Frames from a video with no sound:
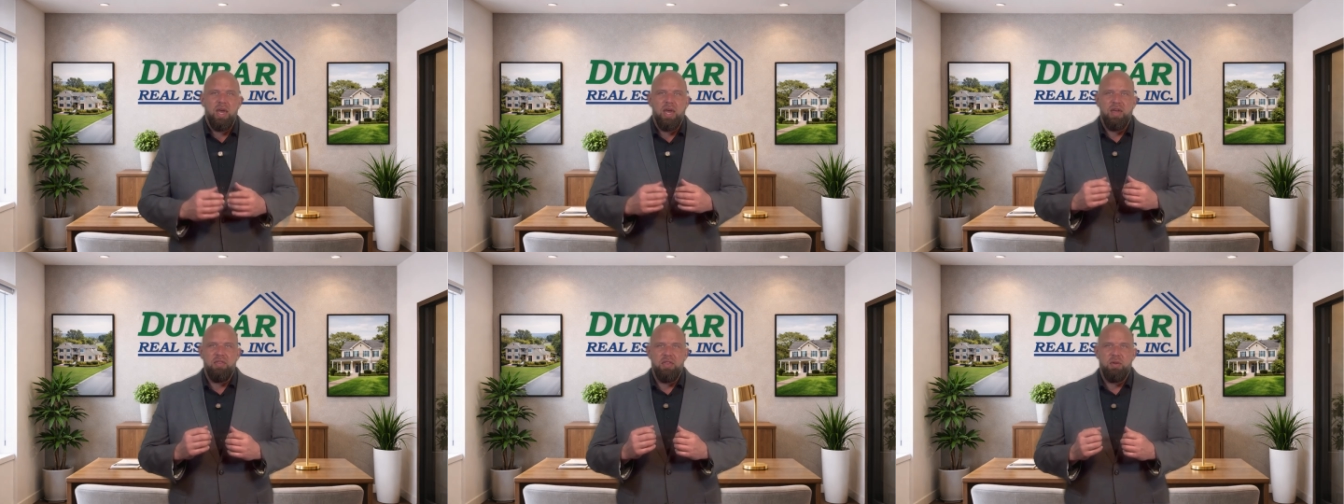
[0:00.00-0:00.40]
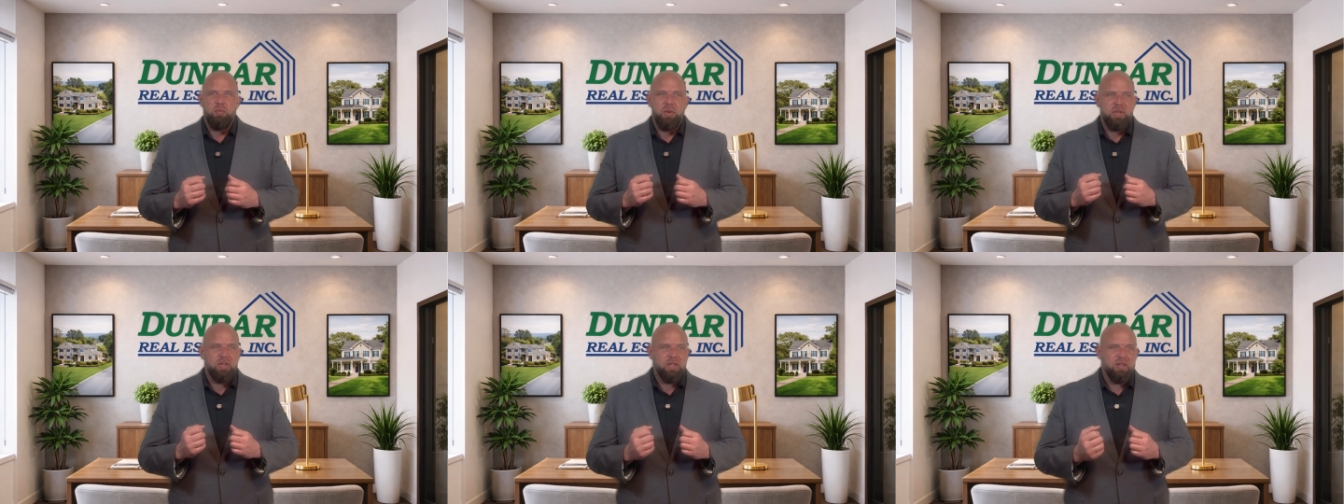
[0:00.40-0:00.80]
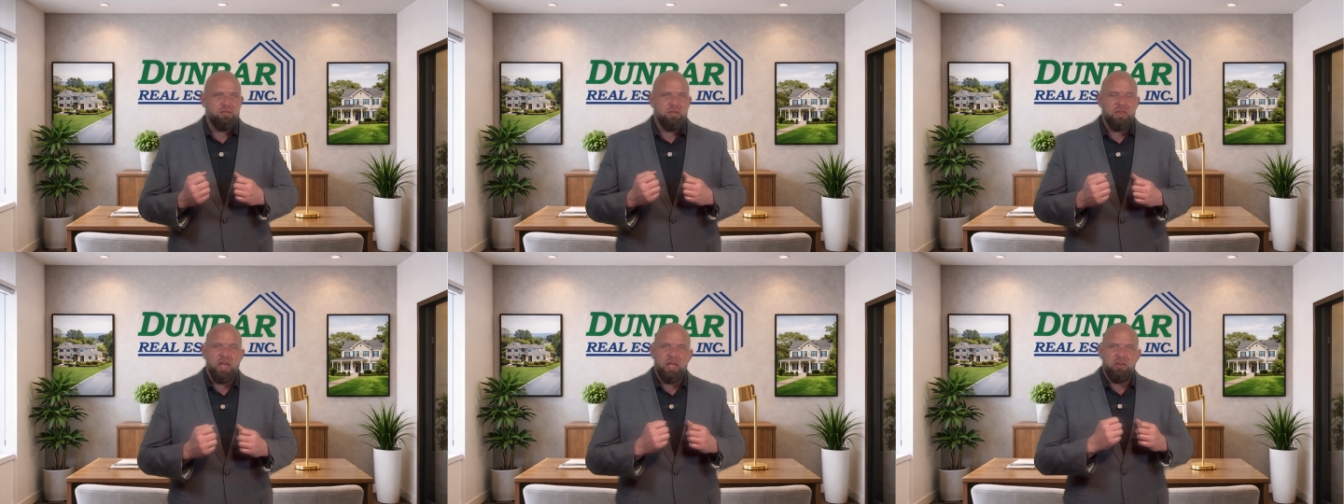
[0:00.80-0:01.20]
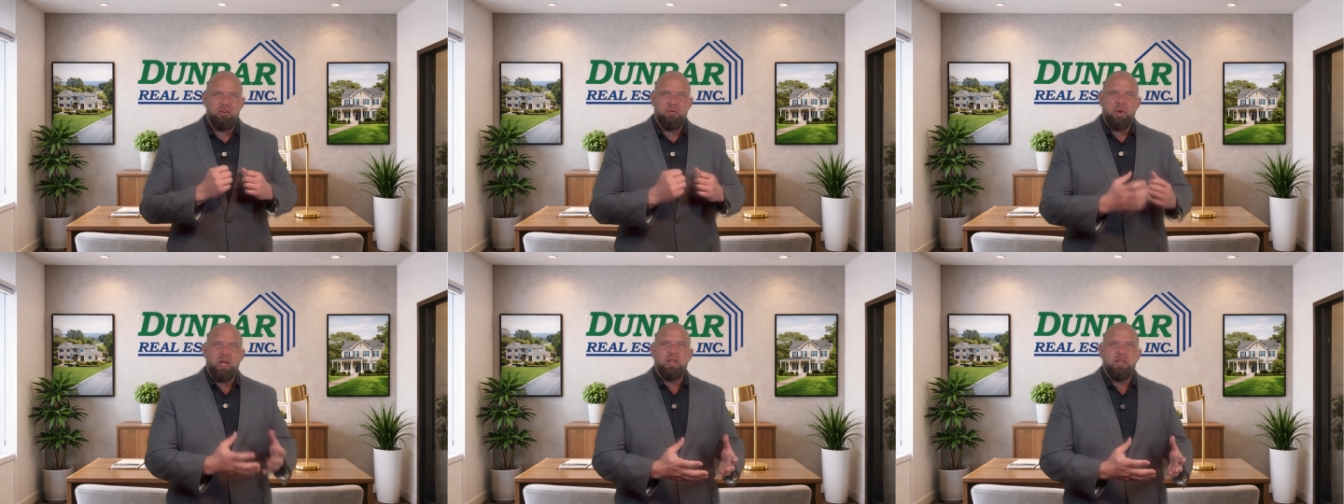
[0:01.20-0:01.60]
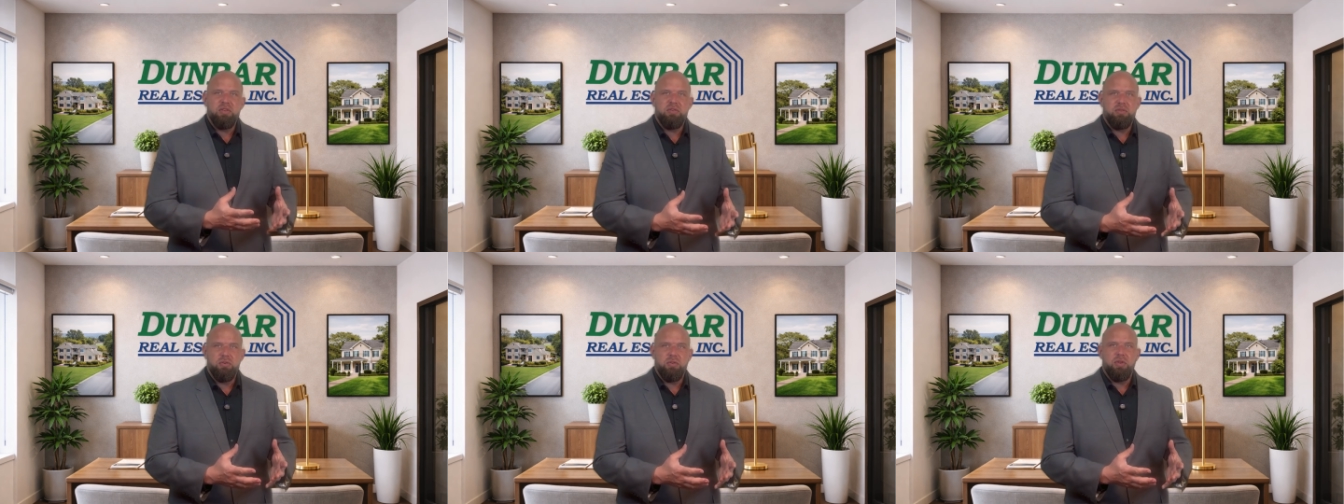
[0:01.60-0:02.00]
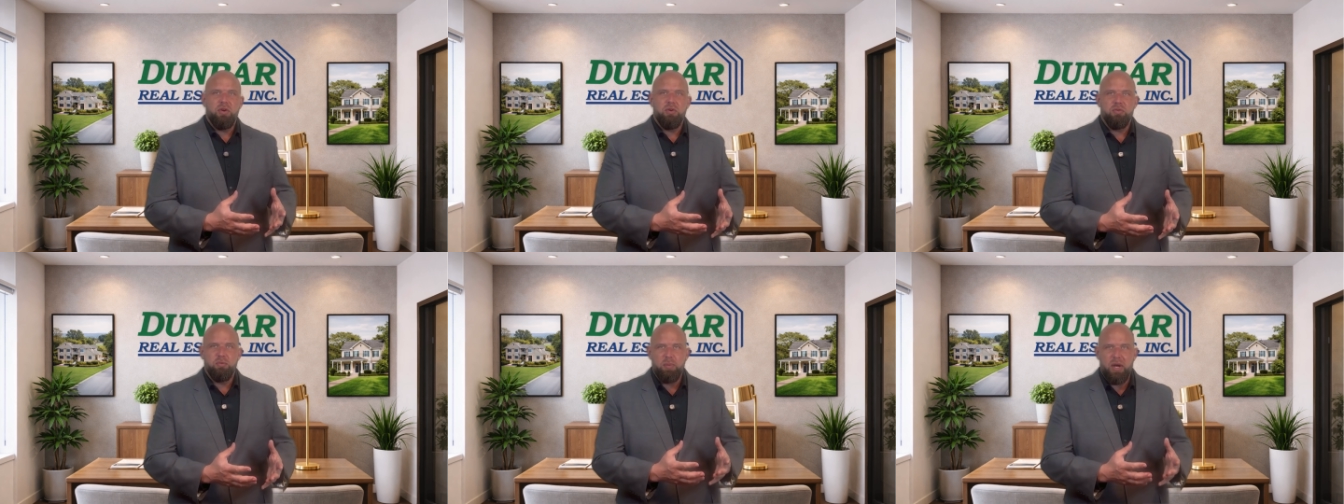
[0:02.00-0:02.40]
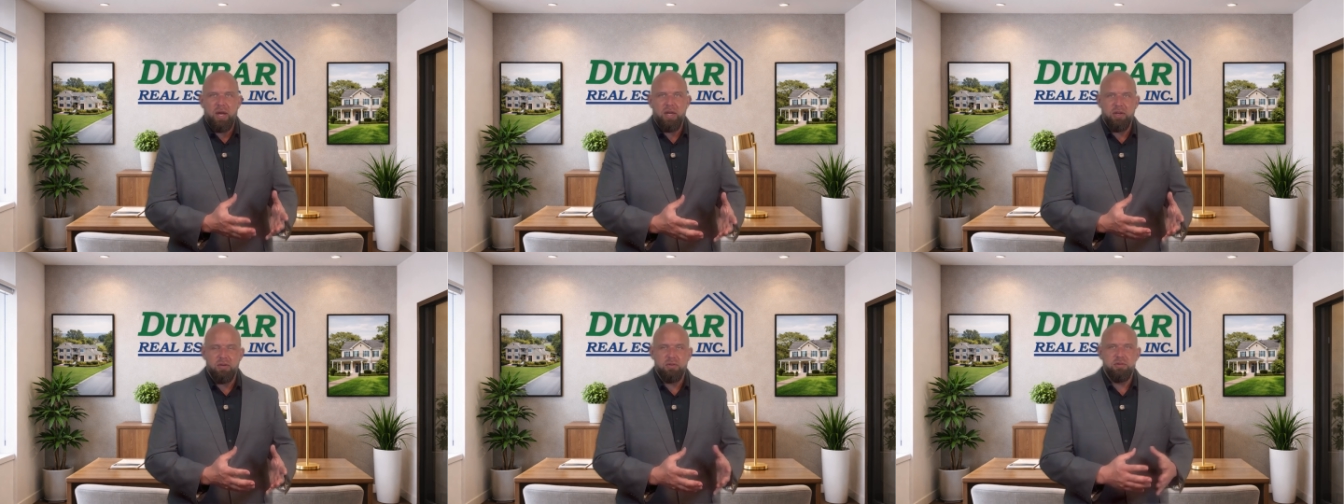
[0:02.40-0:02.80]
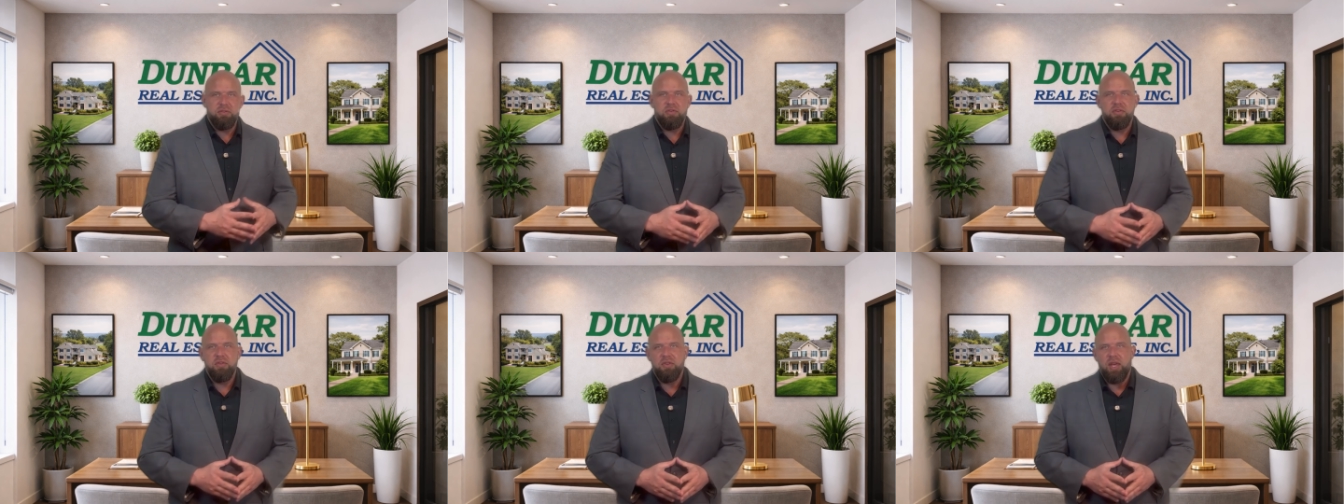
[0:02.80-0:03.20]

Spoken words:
and then we deliver that directly to those buyers.